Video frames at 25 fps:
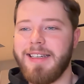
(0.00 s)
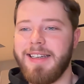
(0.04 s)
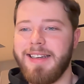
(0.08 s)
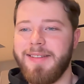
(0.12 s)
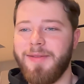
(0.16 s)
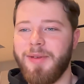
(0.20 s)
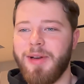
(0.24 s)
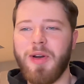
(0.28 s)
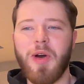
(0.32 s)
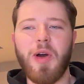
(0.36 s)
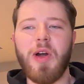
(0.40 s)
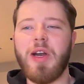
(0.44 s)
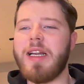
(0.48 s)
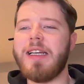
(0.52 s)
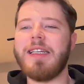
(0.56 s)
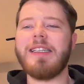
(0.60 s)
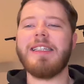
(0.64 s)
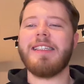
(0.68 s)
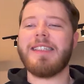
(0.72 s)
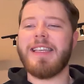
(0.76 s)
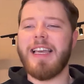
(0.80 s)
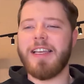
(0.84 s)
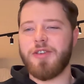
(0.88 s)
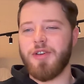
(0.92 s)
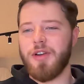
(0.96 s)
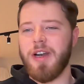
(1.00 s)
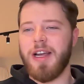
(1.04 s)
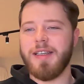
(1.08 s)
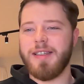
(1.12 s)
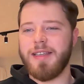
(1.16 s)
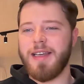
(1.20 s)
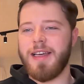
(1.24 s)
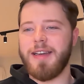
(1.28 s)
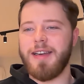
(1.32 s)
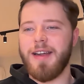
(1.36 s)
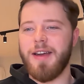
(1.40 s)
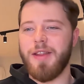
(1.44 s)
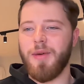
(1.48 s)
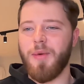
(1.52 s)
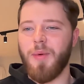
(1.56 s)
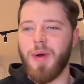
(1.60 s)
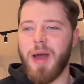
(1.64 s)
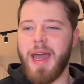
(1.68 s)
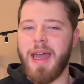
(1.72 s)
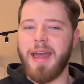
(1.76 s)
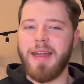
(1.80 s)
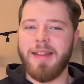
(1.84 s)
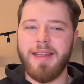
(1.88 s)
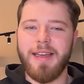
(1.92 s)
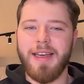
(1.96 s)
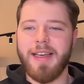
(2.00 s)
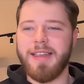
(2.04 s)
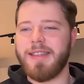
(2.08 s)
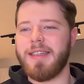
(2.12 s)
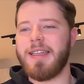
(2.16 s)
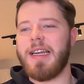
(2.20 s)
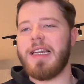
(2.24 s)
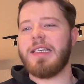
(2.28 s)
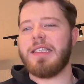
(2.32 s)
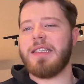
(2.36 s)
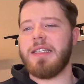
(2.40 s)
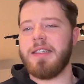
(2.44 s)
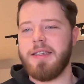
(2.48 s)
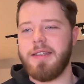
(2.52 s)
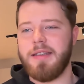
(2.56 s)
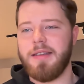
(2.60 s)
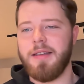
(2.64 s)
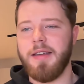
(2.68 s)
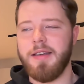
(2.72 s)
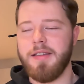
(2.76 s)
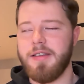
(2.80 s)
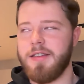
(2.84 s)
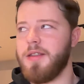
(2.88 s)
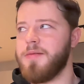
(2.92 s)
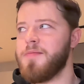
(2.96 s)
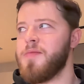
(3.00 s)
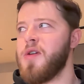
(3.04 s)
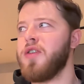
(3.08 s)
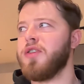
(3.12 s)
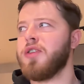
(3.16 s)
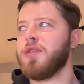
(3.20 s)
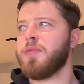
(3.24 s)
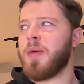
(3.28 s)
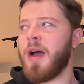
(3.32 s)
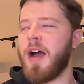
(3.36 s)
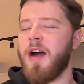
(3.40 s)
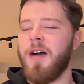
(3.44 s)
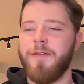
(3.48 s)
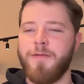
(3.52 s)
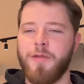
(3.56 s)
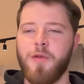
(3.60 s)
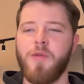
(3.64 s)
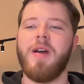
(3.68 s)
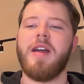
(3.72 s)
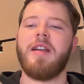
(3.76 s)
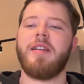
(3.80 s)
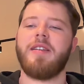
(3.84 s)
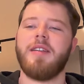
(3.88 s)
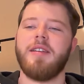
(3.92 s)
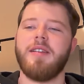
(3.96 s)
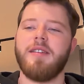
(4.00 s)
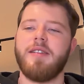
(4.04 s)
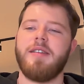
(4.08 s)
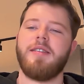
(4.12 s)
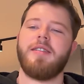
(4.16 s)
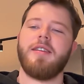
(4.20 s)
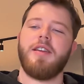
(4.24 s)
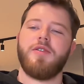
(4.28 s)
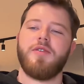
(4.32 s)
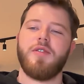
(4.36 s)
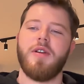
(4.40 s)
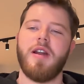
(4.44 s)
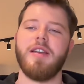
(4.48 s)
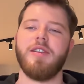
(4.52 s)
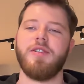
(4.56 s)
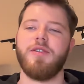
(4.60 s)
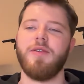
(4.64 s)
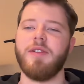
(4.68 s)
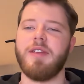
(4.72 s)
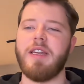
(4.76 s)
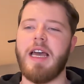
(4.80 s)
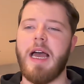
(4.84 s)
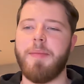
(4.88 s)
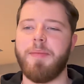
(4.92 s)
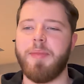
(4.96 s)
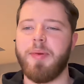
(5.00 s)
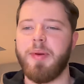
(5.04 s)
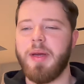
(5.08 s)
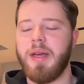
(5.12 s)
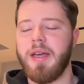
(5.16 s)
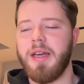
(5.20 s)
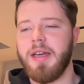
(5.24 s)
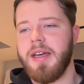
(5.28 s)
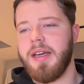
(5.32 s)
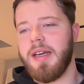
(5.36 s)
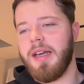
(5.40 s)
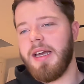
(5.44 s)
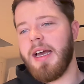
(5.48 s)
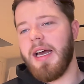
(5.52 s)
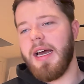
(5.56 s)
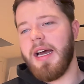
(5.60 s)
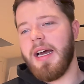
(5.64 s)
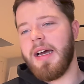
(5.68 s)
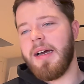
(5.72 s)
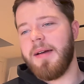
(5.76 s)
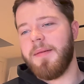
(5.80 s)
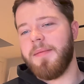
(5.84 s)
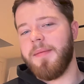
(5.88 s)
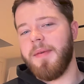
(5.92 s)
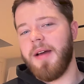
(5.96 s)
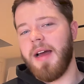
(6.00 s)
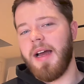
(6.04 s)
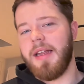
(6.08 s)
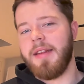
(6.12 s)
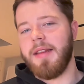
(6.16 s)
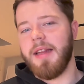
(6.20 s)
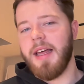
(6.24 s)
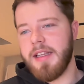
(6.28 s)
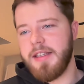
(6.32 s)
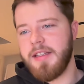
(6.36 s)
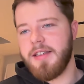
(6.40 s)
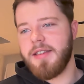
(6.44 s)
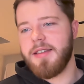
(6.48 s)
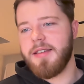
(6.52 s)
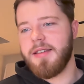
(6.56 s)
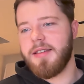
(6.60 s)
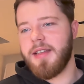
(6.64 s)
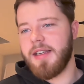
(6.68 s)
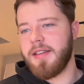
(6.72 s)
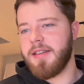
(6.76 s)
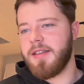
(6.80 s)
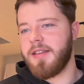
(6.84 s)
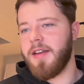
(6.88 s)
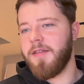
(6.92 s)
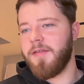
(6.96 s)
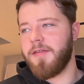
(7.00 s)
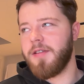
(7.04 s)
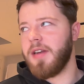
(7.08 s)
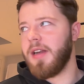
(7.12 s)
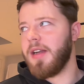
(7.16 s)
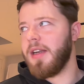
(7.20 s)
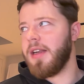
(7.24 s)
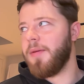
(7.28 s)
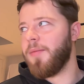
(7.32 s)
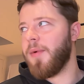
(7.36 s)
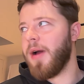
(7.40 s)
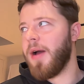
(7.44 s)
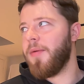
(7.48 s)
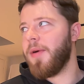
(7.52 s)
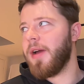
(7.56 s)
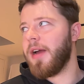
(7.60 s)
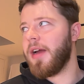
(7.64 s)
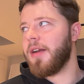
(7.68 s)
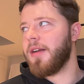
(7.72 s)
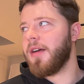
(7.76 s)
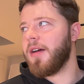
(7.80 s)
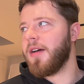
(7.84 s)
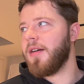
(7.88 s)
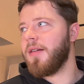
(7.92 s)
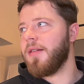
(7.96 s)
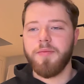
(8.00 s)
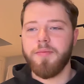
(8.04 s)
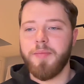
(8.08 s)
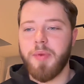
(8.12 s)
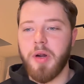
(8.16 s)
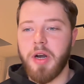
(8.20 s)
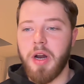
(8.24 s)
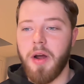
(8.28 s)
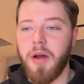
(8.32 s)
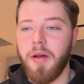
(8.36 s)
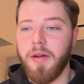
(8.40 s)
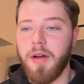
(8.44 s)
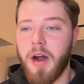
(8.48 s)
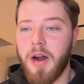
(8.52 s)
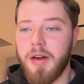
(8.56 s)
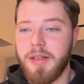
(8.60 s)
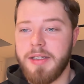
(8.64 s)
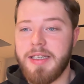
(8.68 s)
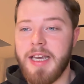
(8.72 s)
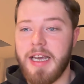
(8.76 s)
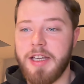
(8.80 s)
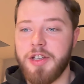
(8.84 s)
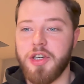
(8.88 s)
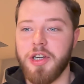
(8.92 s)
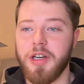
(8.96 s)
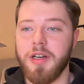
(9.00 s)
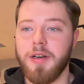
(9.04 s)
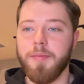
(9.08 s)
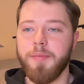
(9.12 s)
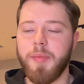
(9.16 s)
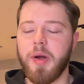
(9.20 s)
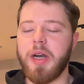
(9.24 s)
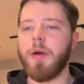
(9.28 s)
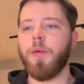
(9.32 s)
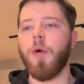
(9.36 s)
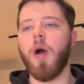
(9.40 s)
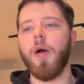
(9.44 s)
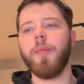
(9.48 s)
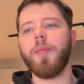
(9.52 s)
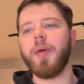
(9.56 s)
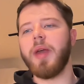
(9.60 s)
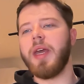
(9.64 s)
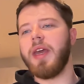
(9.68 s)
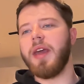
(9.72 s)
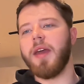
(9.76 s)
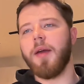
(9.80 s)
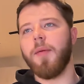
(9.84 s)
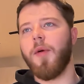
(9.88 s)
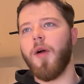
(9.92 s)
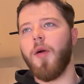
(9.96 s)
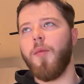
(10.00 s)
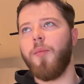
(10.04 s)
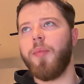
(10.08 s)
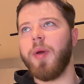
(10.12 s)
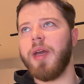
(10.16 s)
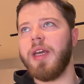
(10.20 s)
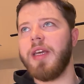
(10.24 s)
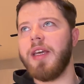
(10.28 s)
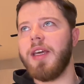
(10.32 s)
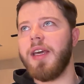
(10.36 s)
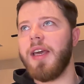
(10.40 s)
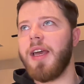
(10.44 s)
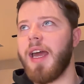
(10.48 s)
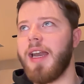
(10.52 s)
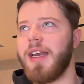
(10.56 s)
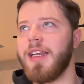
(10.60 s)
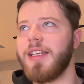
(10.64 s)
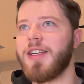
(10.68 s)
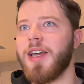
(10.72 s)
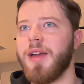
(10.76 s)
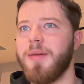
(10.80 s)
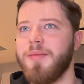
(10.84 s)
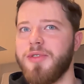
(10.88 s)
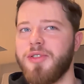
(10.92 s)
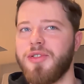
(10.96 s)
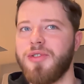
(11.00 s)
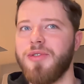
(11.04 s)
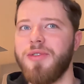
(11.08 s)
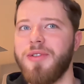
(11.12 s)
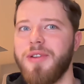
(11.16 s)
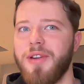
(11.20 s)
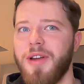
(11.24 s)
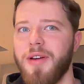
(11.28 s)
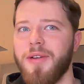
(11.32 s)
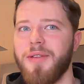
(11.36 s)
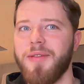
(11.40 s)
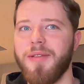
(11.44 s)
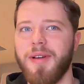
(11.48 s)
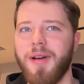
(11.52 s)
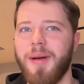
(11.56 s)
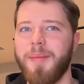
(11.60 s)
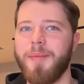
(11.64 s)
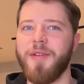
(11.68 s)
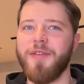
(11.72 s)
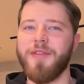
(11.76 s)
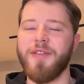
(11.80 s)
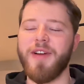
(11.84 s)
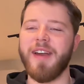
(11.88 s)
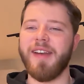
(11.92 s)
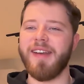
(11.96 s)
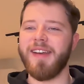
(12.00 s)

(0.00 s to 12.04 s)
We're not going to decentralize any other way. The SNS is the most powerful way to decentralize your dApp, and that's definitely where we're going to put our attention. But it won't be anytime soon. No, I'm afraid.